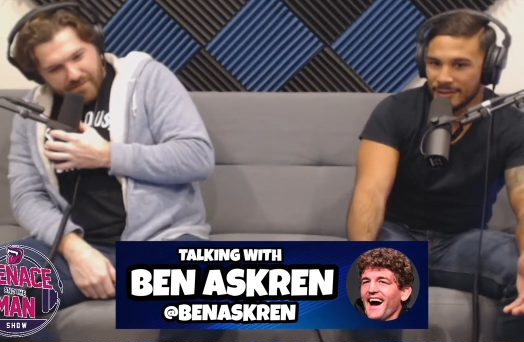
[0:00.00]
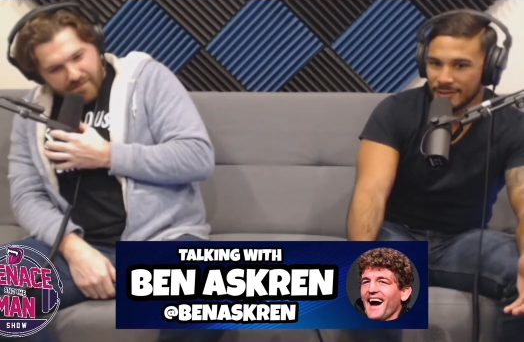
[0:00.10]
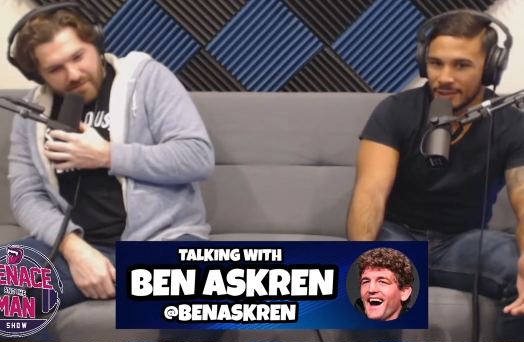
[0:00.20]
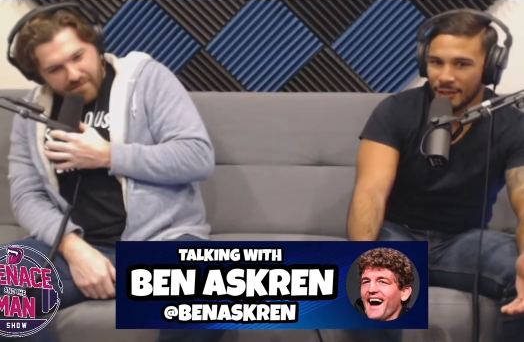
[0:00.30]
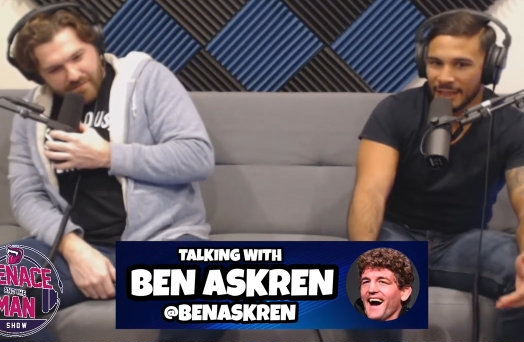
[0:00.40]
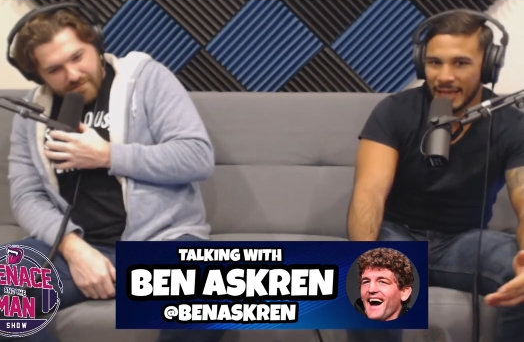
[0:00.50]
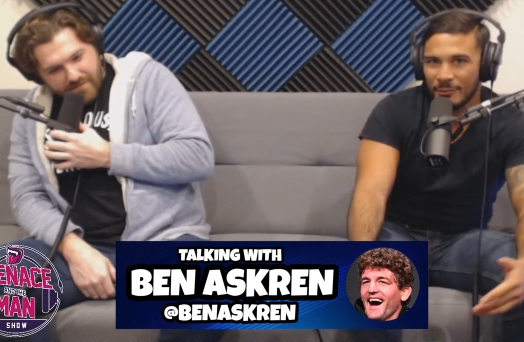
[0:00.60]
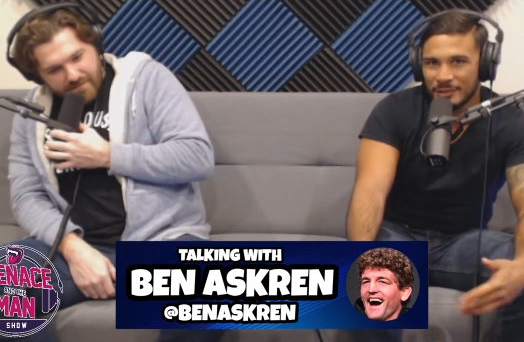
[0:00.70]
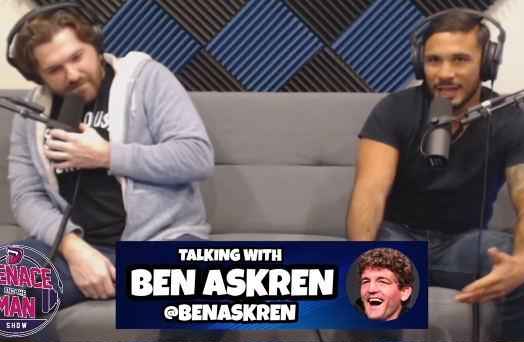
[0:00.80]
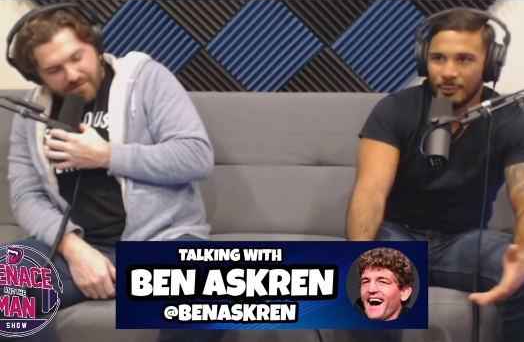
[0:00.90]
Speaker 1: So like that
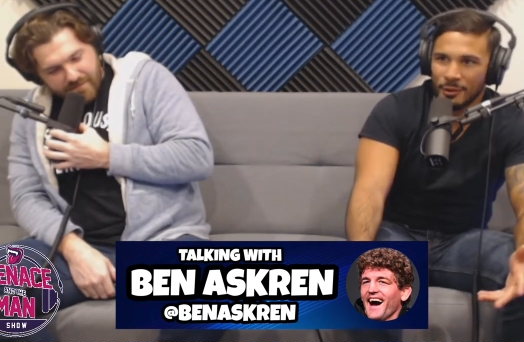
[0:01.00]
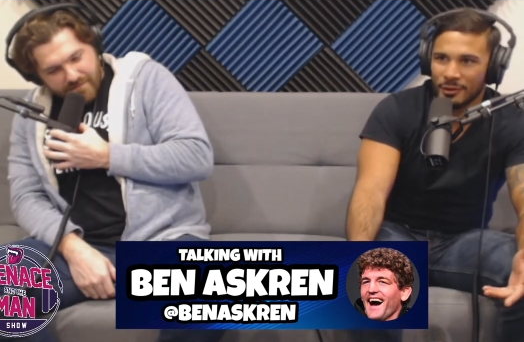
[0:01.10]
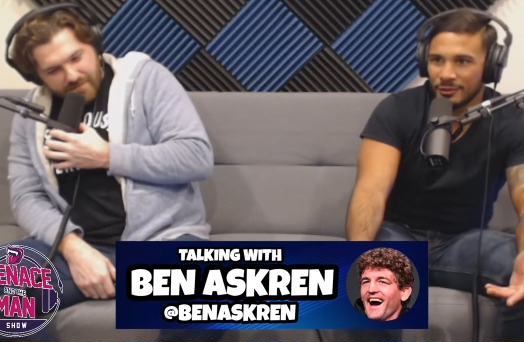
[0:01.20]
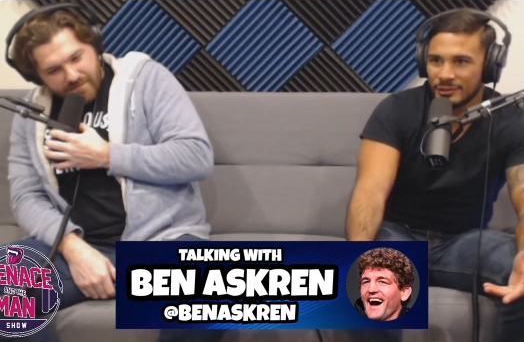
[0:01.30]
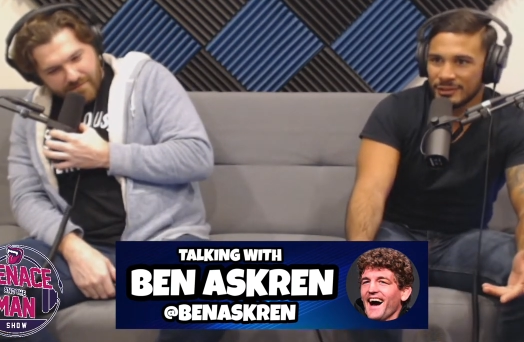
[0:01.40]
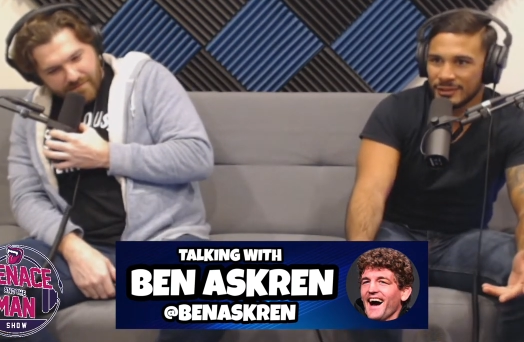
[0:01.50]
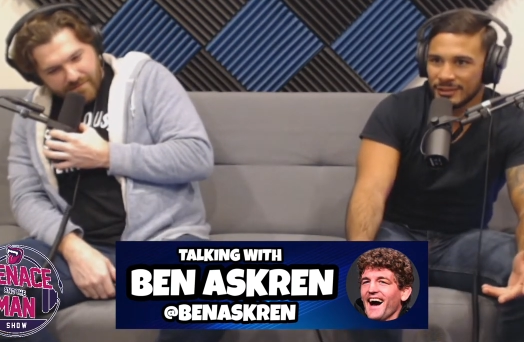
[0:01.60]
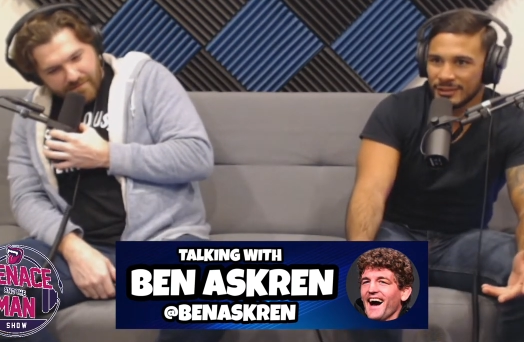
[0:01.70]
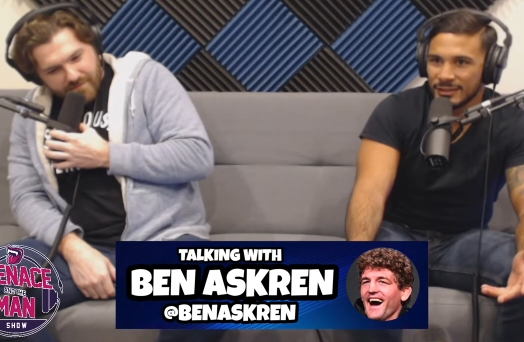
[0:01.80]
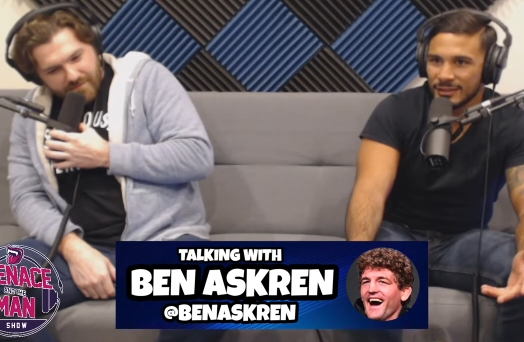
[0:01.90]
was like one of those. Yeah
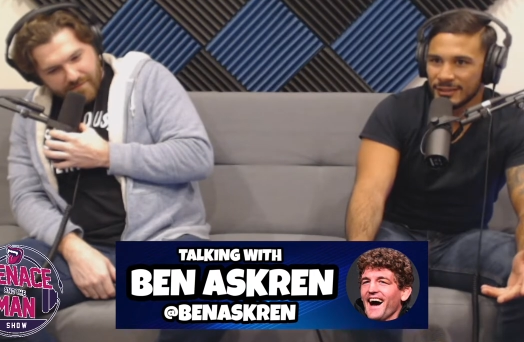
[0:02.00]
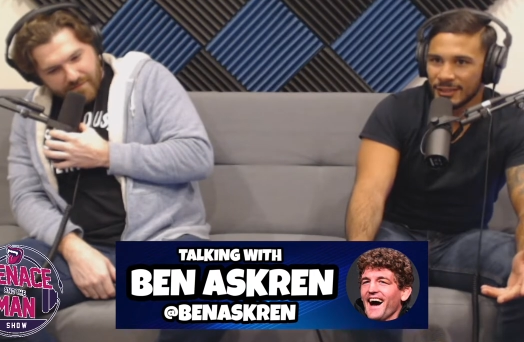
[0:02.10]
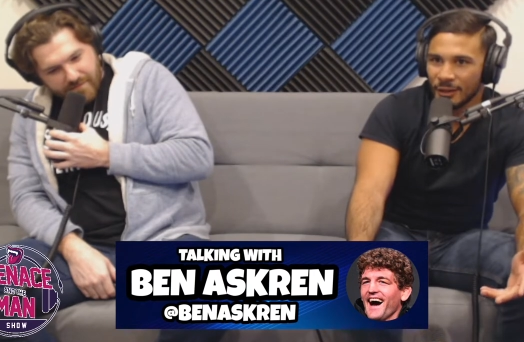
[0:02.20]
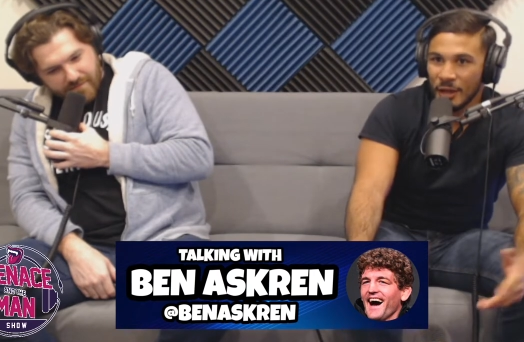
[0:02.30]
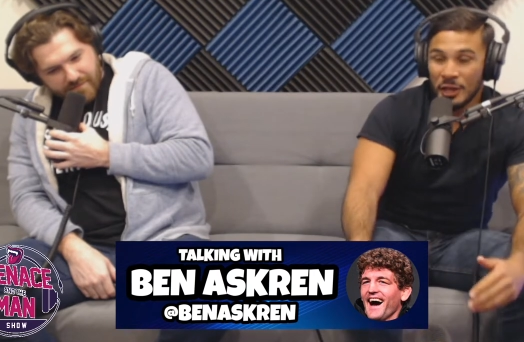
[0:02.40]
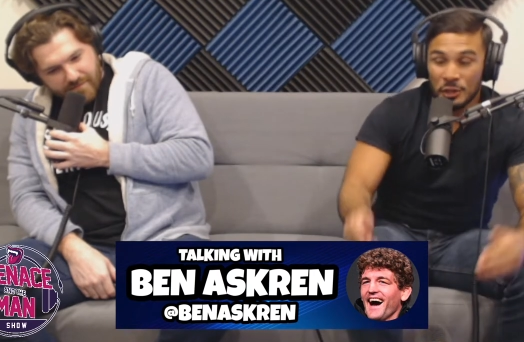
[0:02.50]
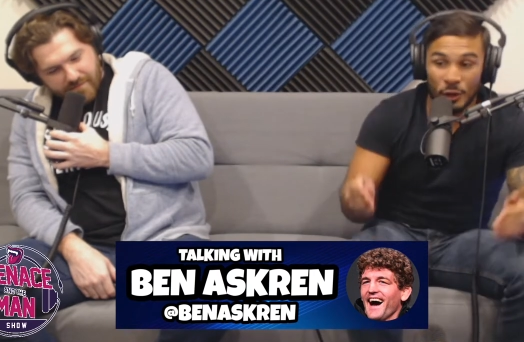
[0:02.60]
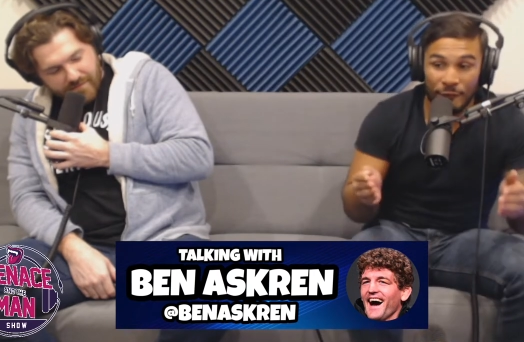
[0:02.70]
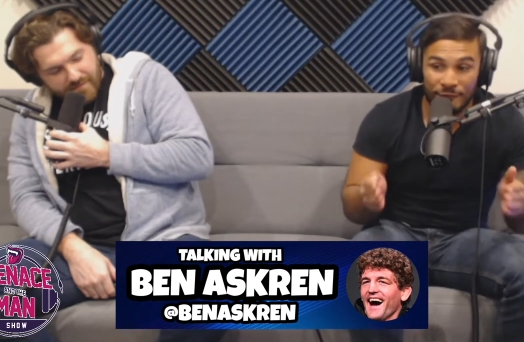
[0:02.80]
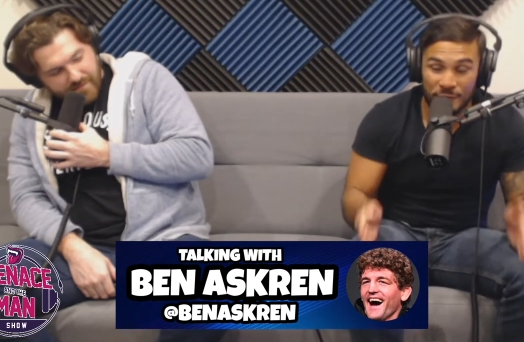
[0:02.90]
you know, you
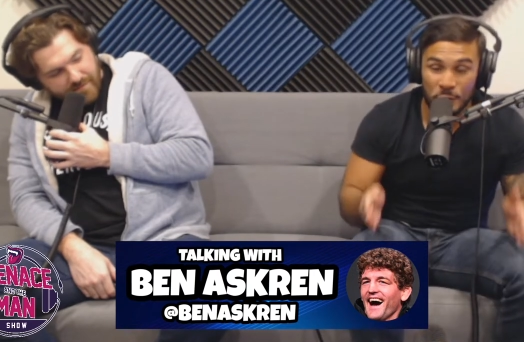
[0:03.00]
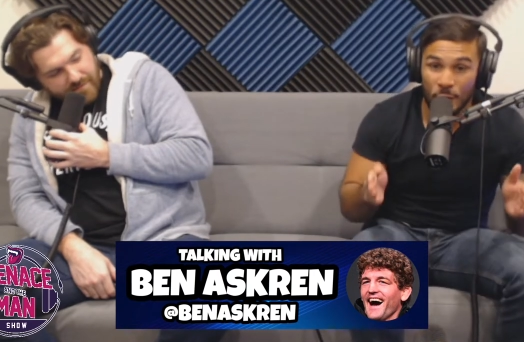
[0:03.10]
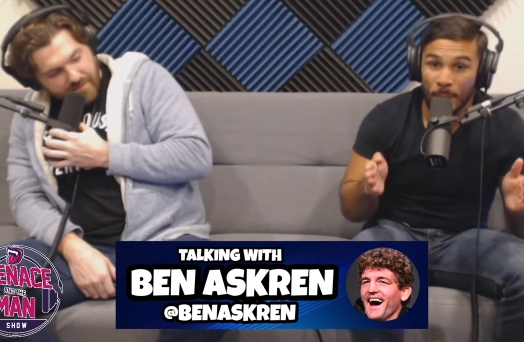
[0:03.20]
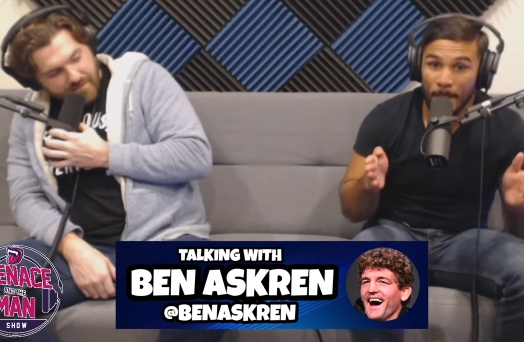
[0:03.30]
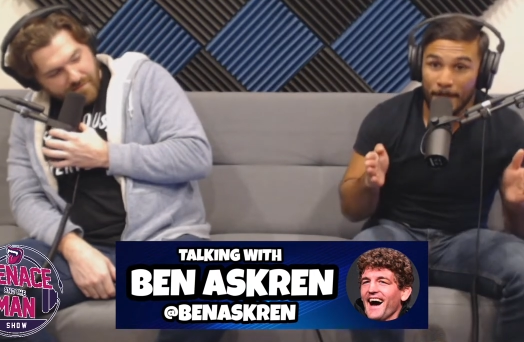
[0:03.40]
don't you don't